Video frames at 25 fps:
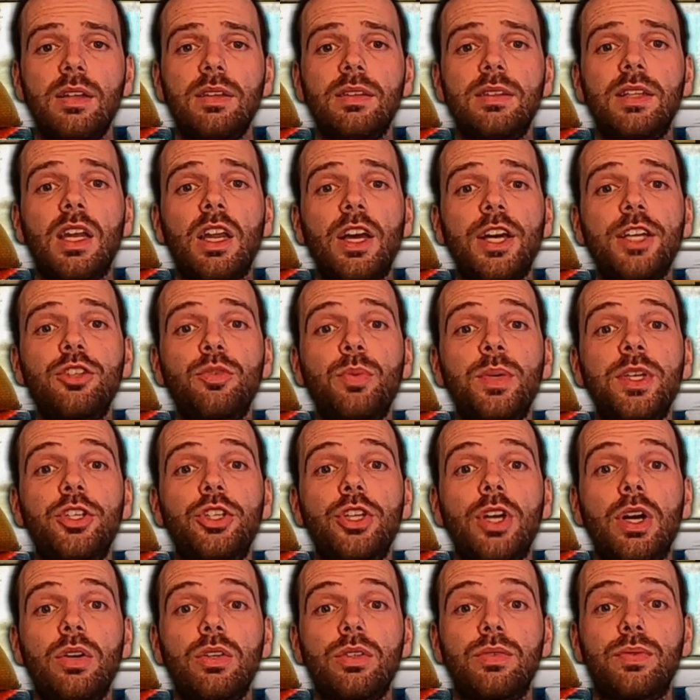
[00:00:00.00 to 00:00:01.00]
The lights we
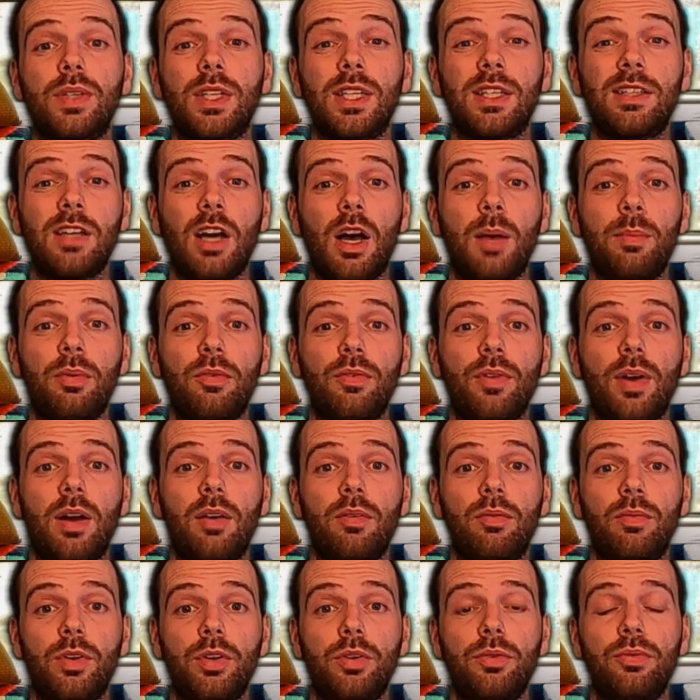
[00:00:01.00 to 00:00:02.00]
chose for the top of
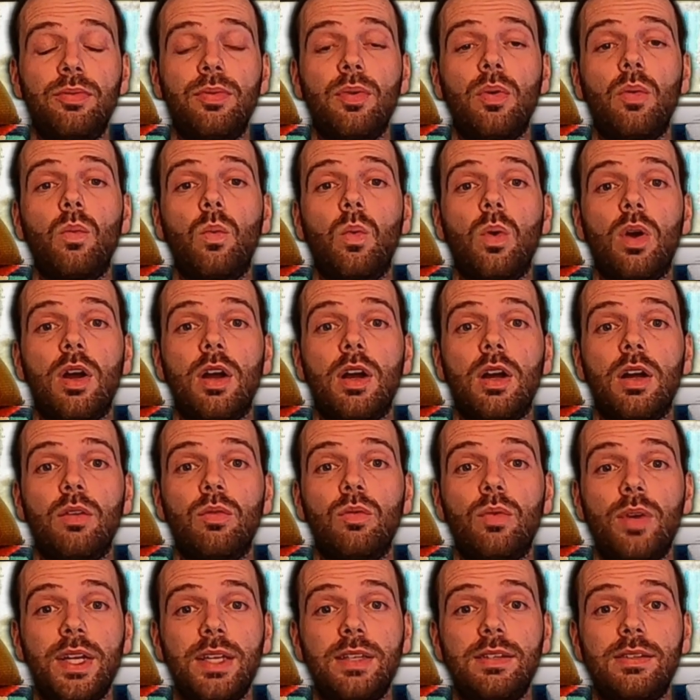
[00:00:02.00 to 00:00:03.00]
our roof were
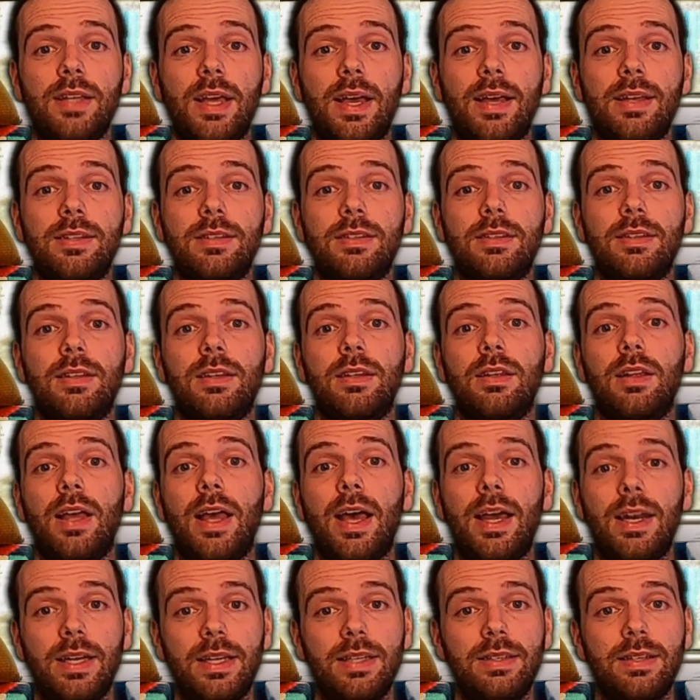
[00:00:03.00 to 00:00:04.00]
recessed
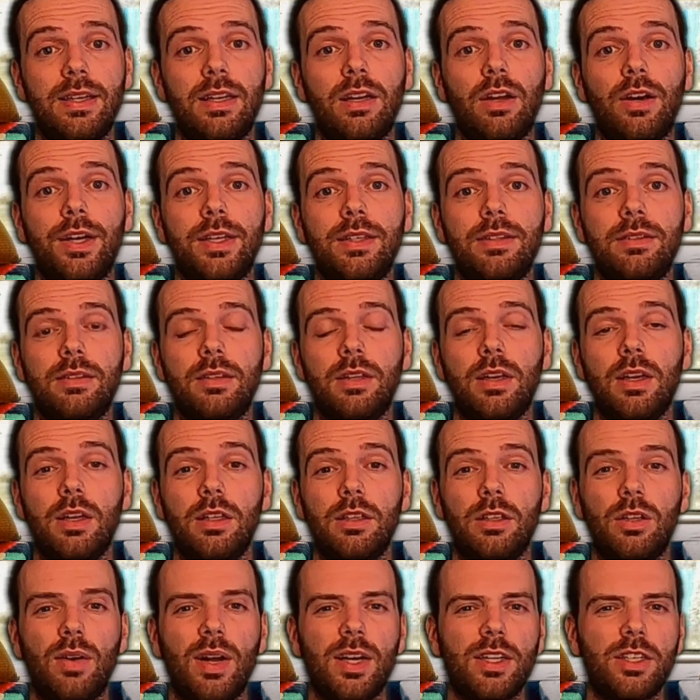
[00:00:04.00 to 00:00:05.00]
LED lights.
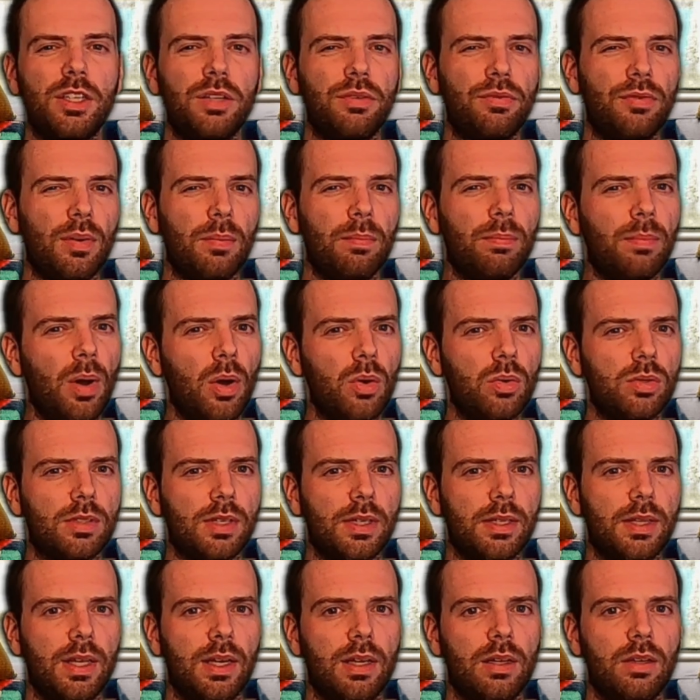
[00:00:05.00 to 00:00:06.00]
They're actually for boats,
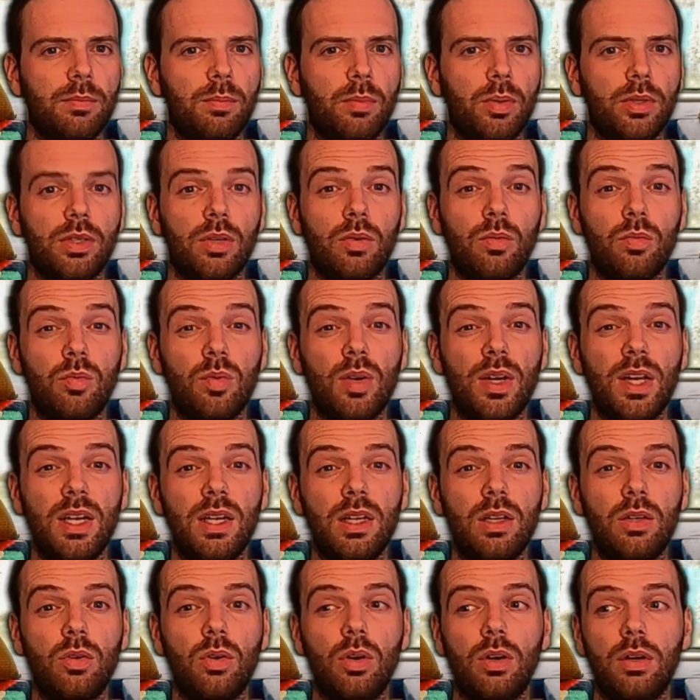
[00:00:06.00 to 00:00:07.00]
I think, but they're
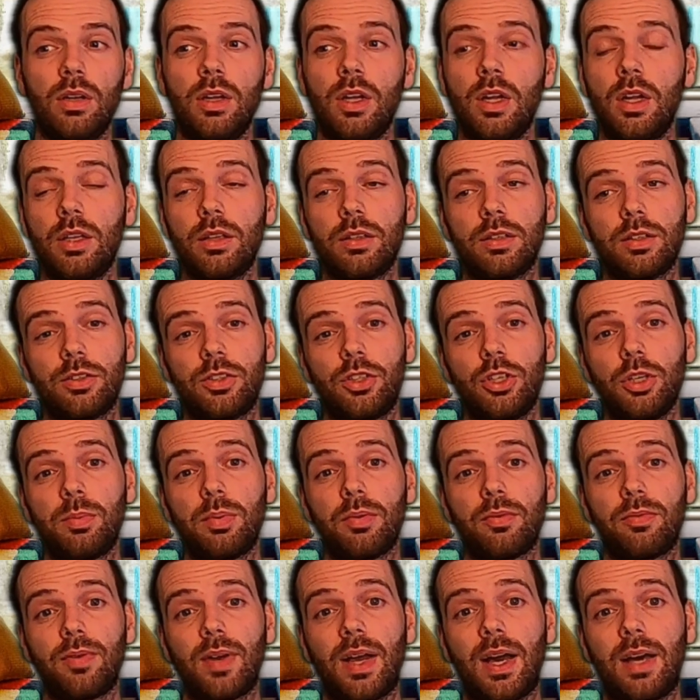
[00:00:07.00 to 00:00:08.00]
really good. They're
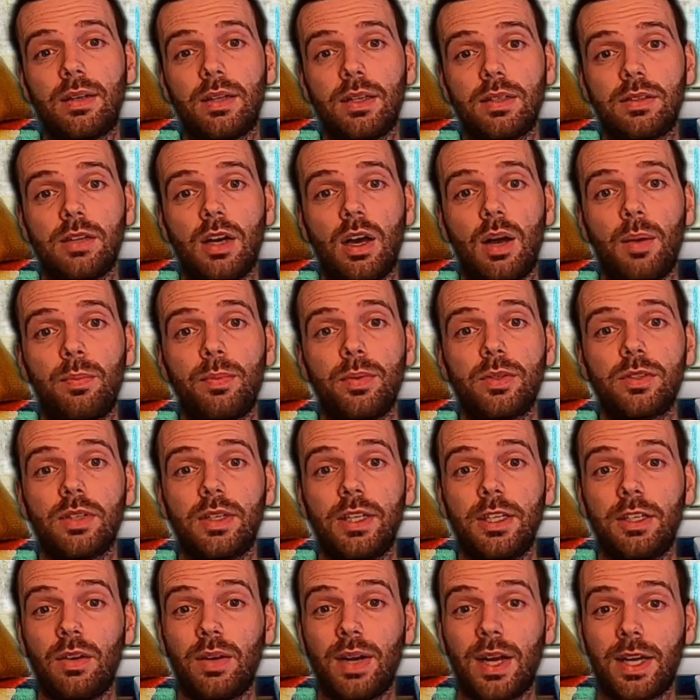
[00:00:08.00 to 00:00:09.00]
super flat on the top, so
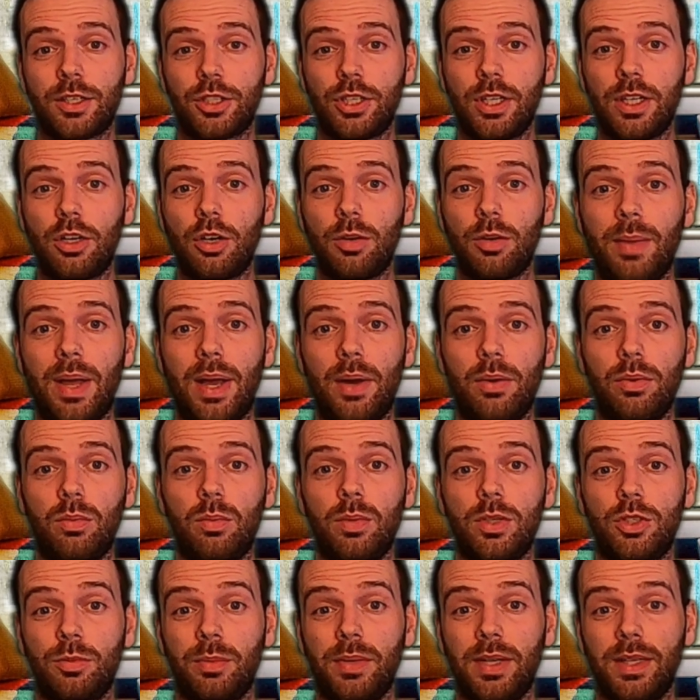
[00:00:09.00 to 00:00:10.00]
they don't actually out,
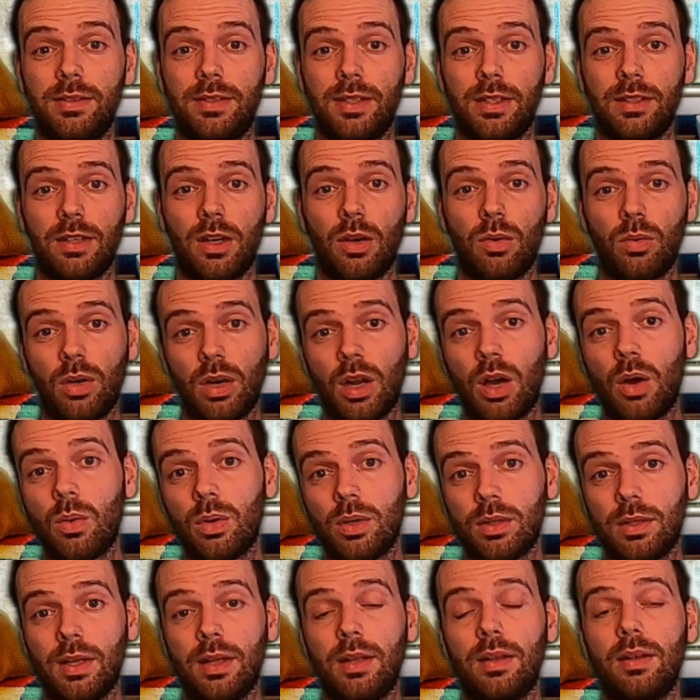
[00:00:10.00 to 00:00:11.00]
which means they don't
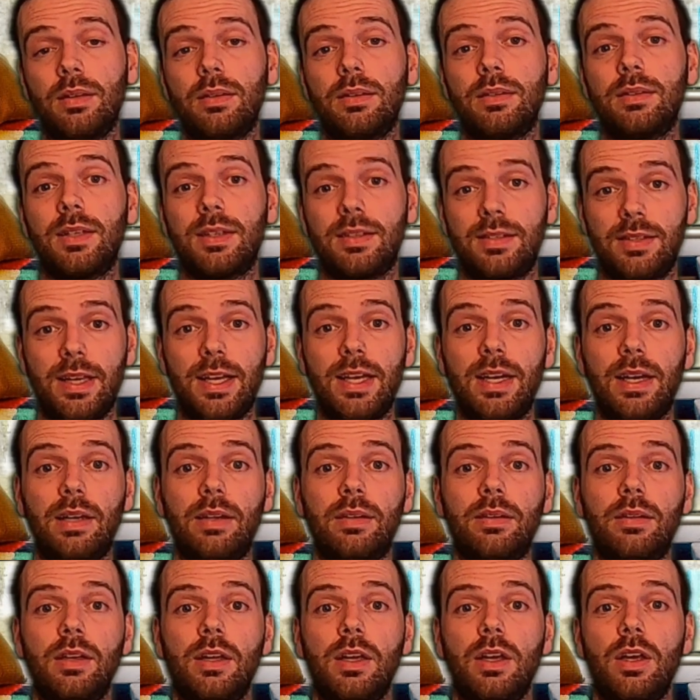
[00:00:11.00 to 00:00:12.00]
lower the
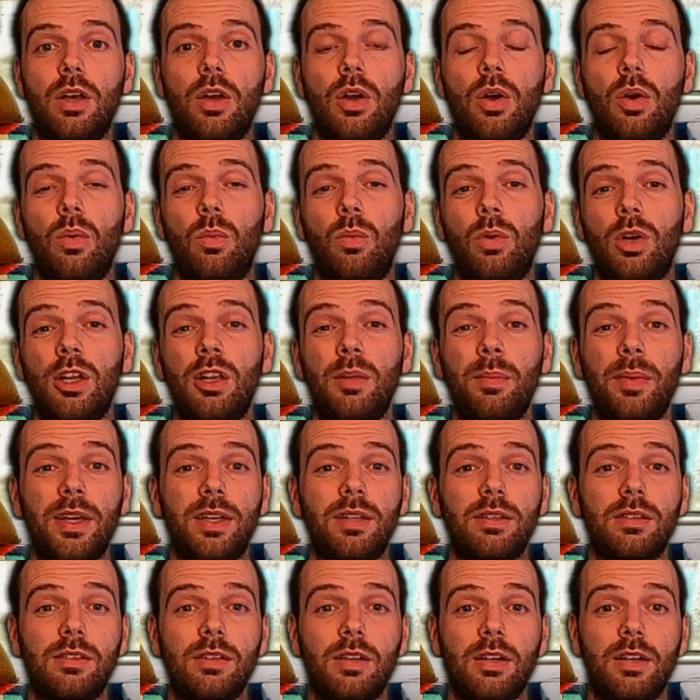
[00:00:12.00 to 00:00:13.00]
ceiling. One of the big
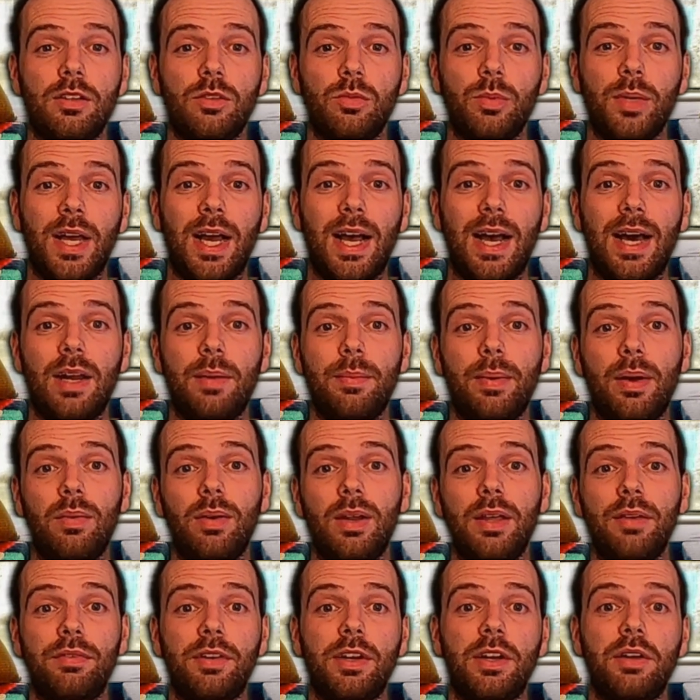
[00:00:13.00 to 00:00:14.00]
concerns we had about
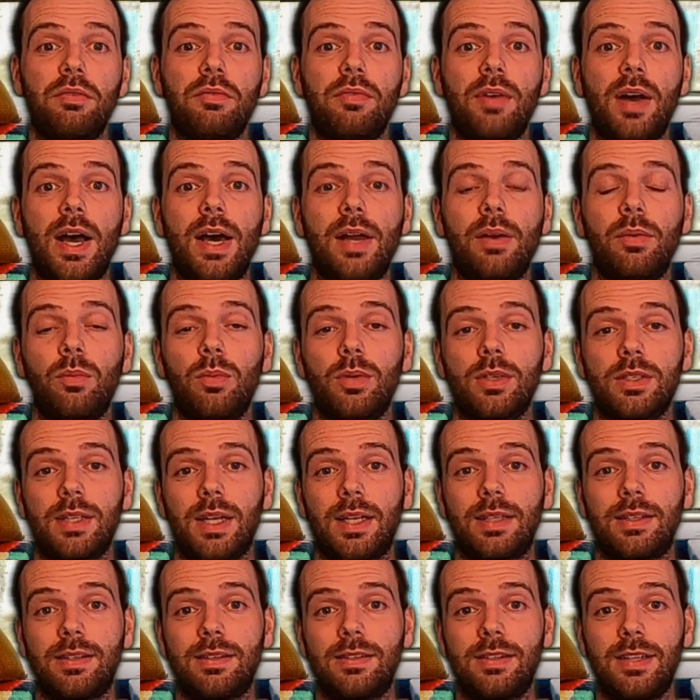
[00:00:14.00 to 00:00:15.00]
living in a van was
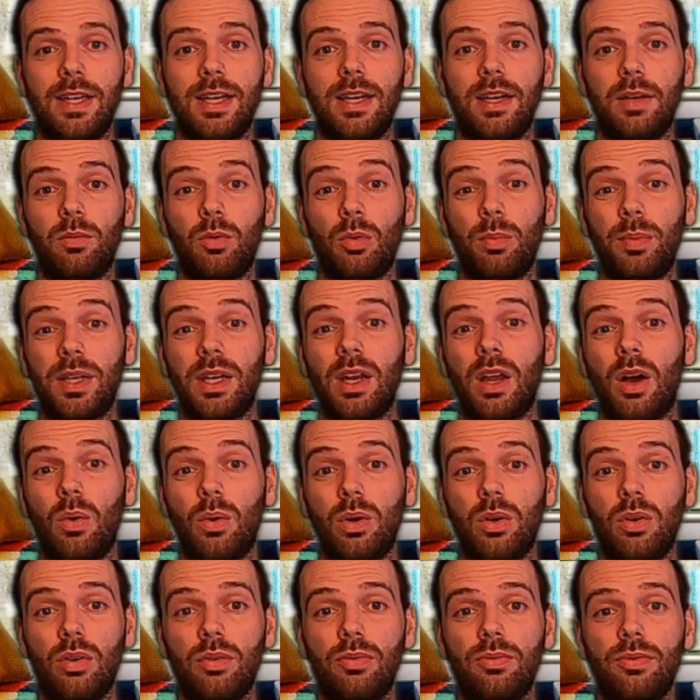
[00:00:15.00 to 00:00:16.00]
that the ceiling will be low
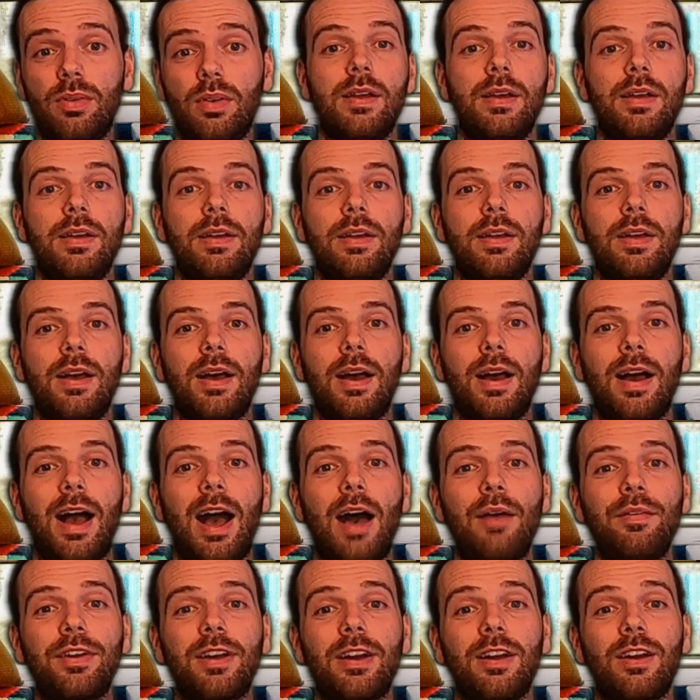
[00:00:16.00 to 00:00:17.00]
enough.
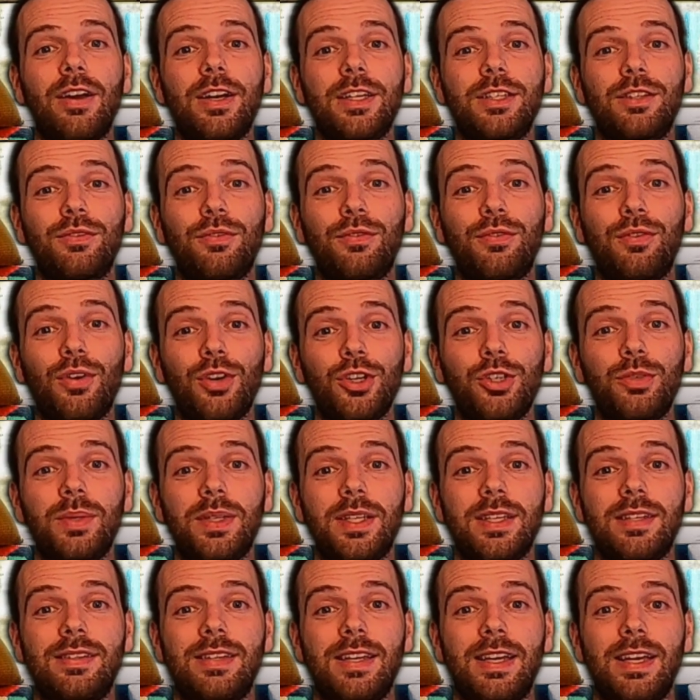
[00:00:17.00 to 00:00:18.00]
Having our lights flush with
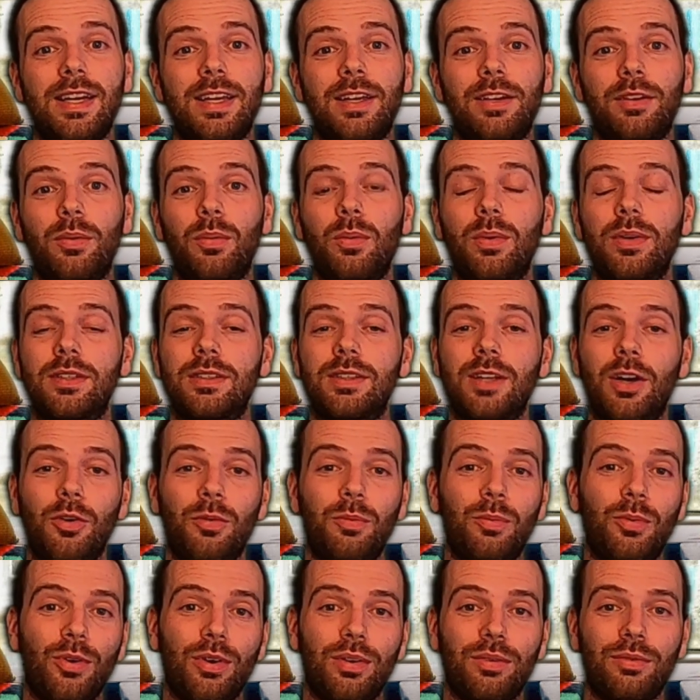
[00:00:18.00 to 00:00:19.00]
the ceiling was so
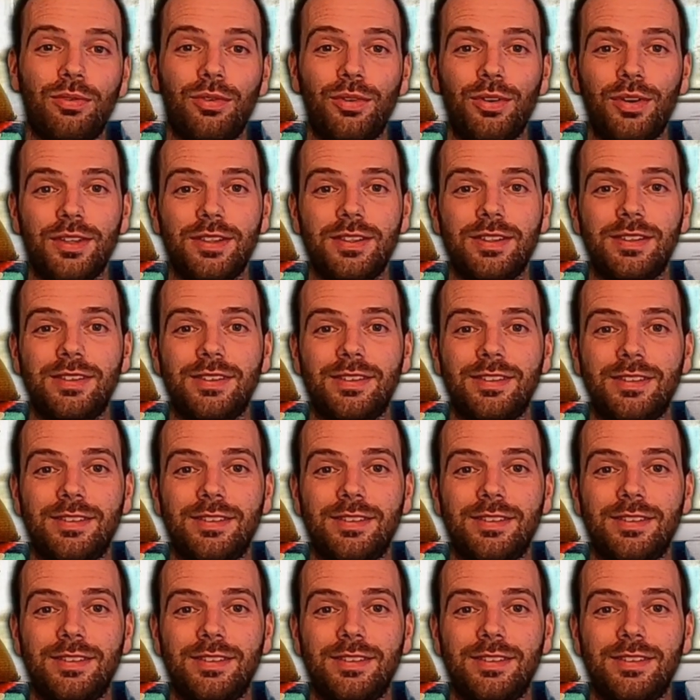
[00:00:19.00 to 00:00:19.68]
important for us.